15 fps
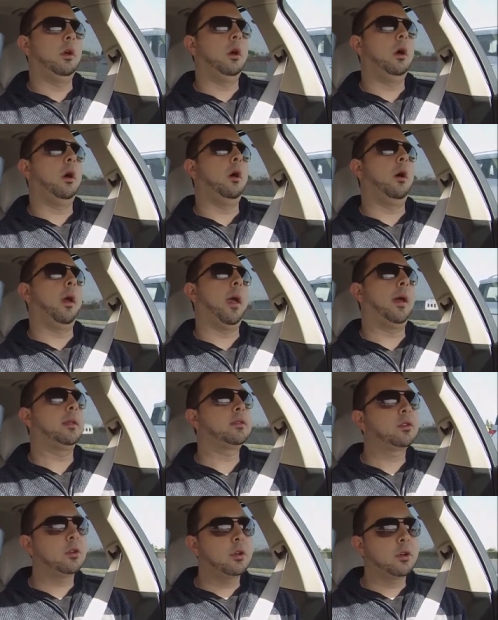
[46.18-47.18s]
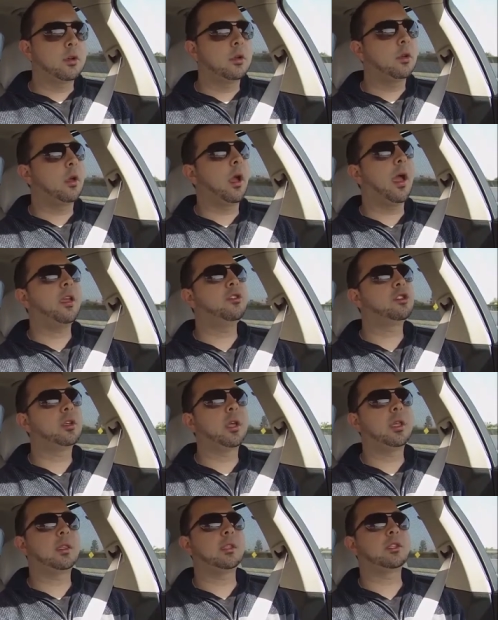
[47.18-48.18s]
uh, answered. I
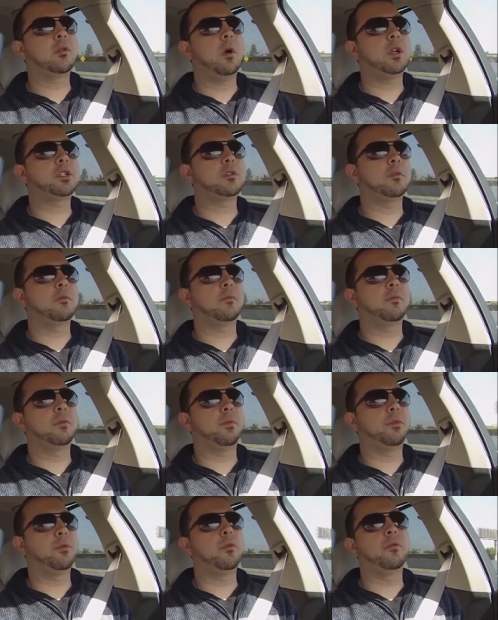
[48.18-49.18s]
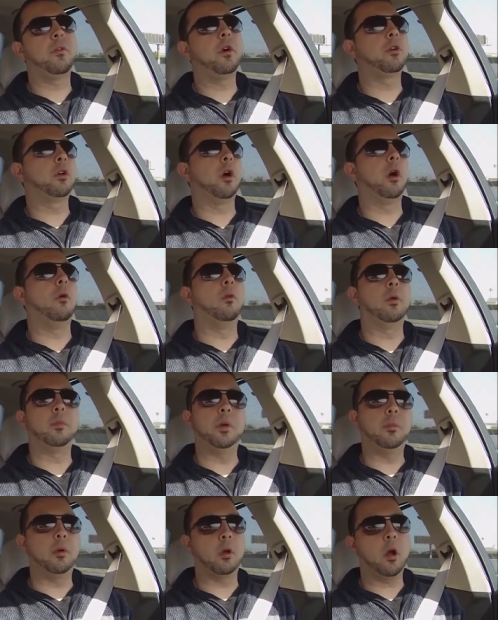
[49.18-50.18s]
usually get this question through phone call
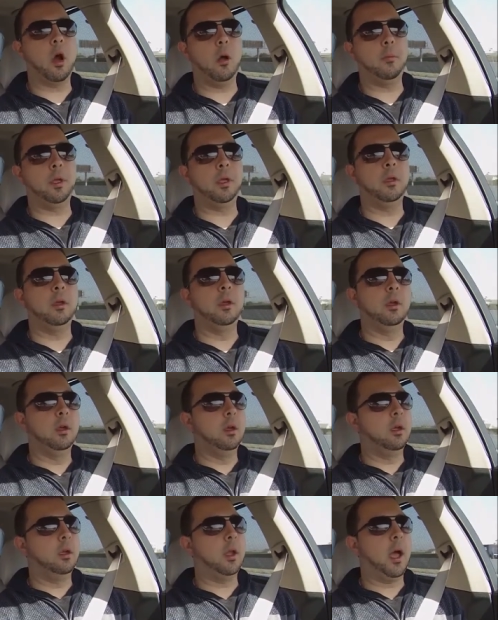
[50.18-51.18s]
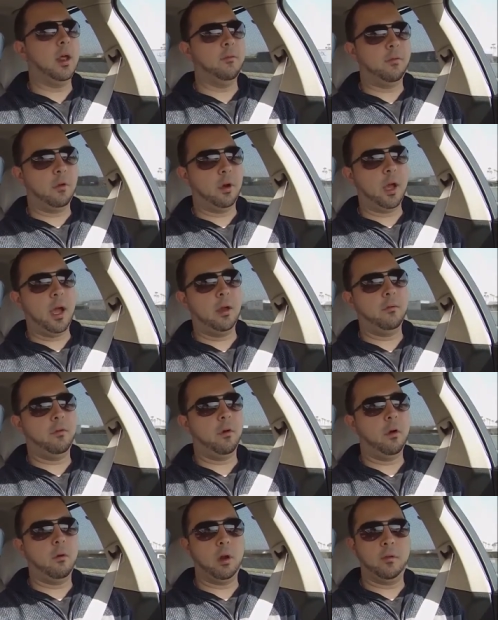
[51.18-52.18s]
when people call me 949
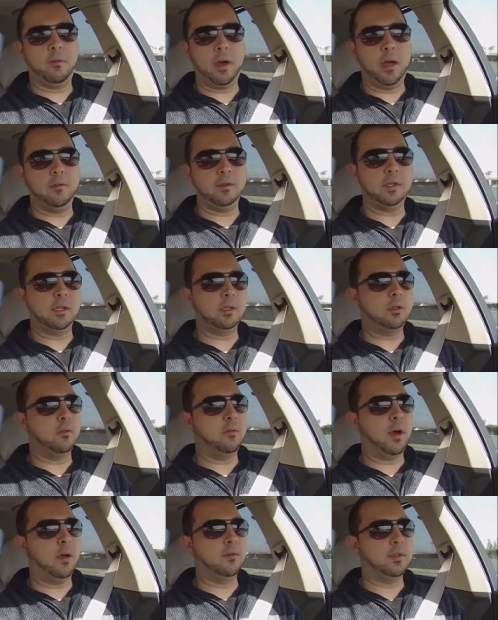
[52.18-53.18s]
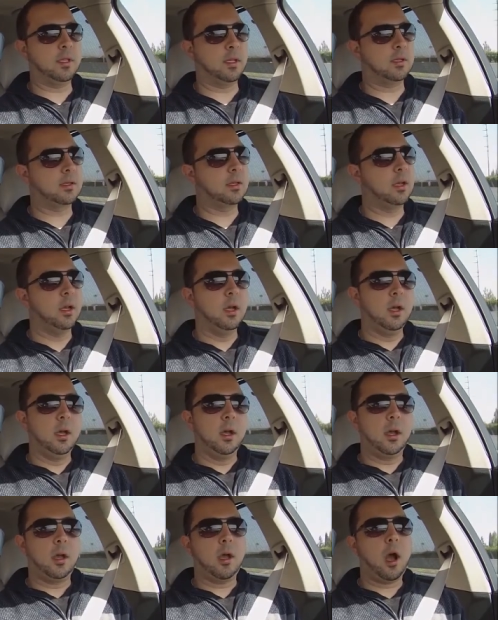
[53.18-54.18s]
415
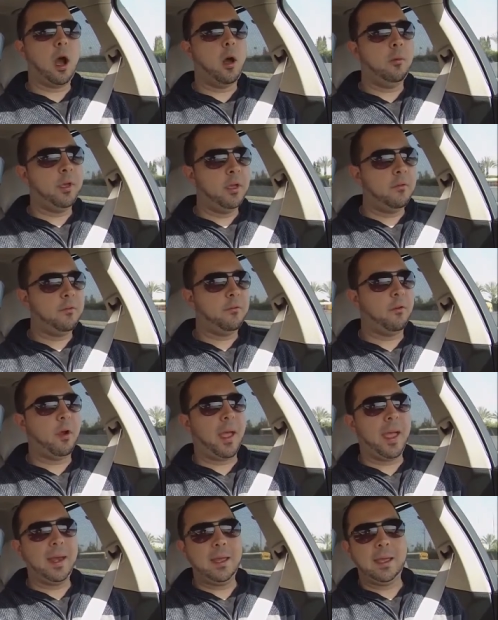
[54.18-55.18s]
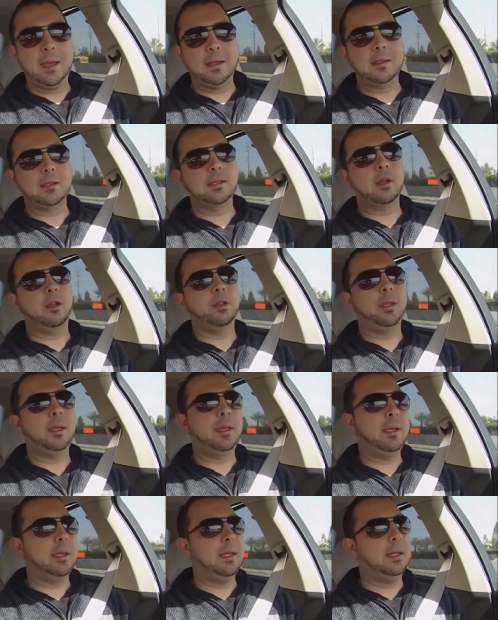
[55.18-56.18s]
6256. Call me for any
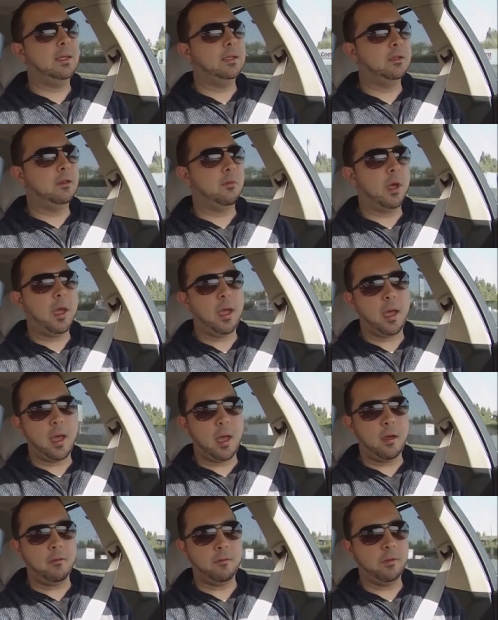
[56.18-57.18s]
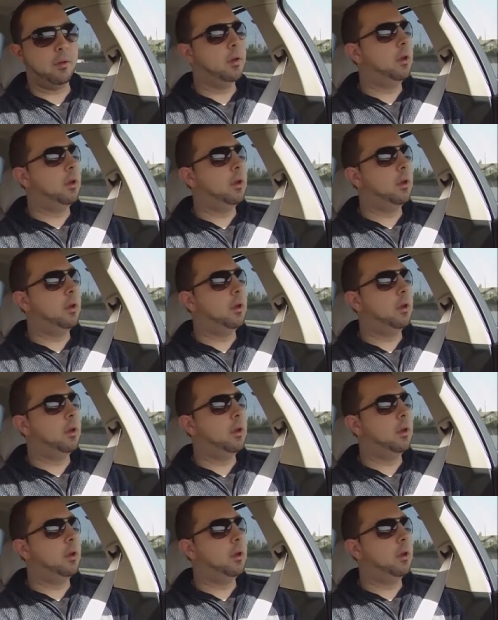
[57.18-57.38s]
consulting needs you may have,